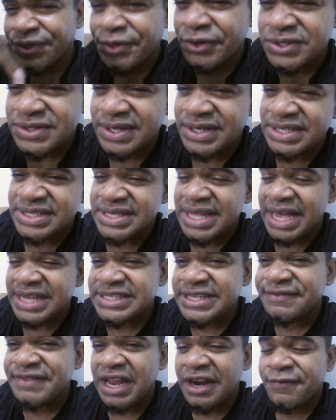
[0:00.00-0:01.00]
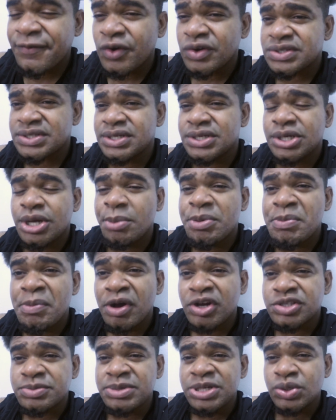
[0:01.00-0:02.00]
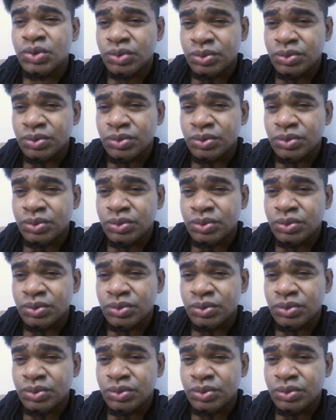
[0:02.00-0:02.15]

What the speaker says: thoughts on this, guys? Leave that, of course, in the comment box below.